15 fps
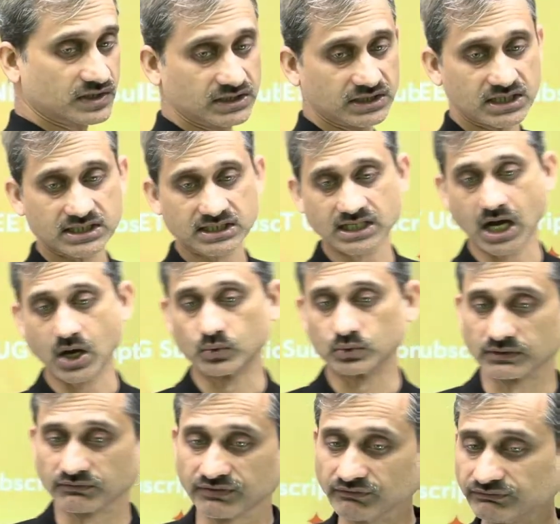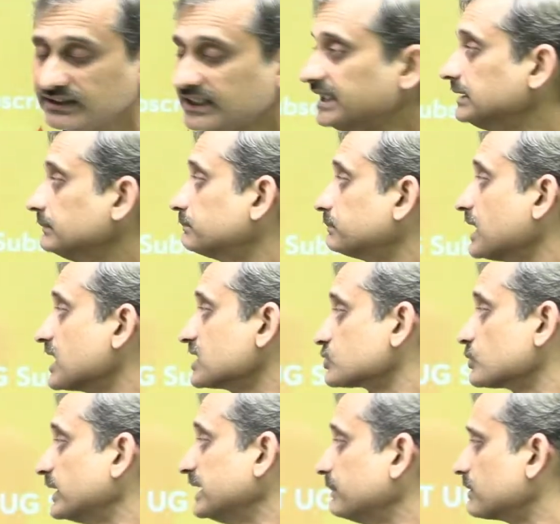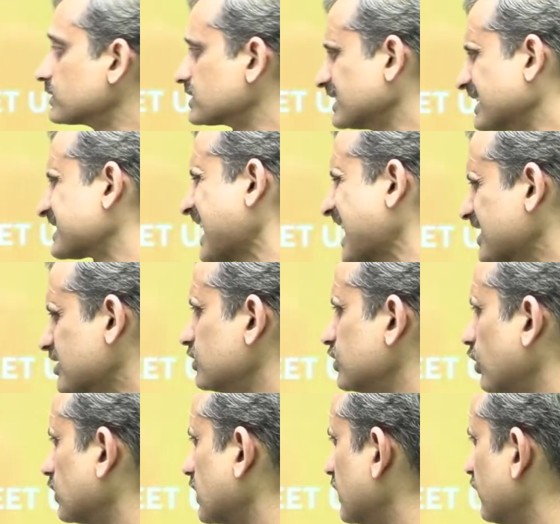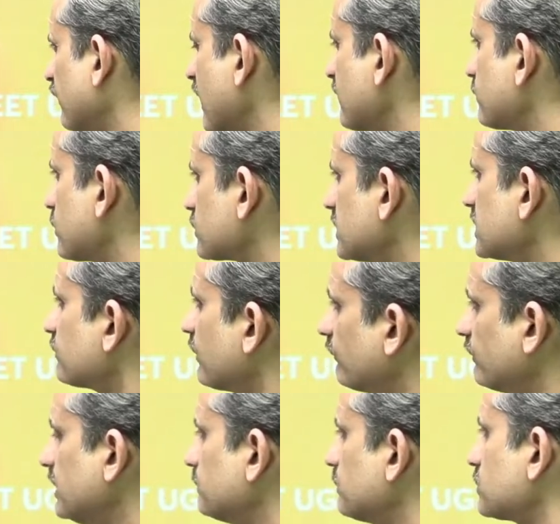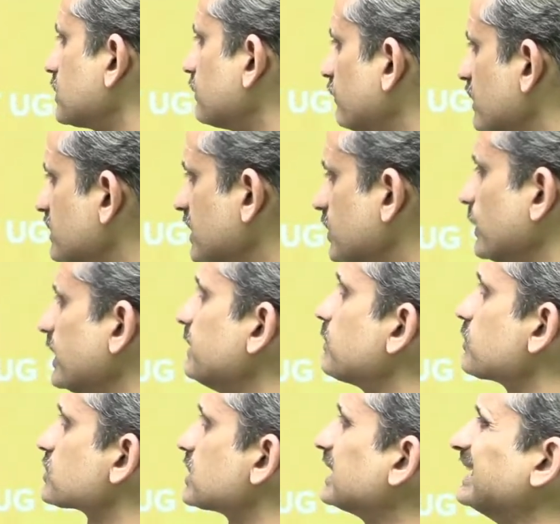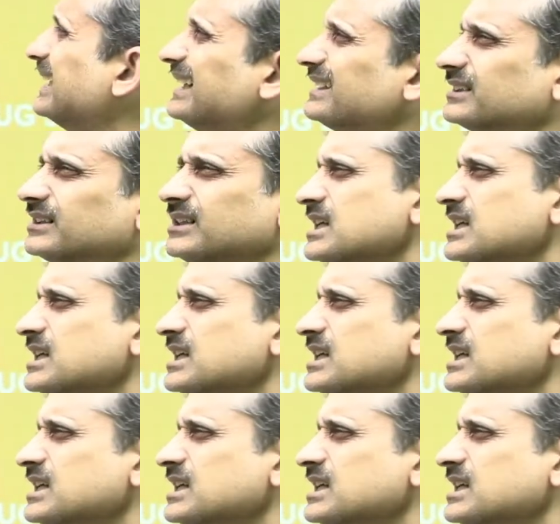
discount, 15 plus 20%. It's actually not 35%, it's 15% first and 20% later.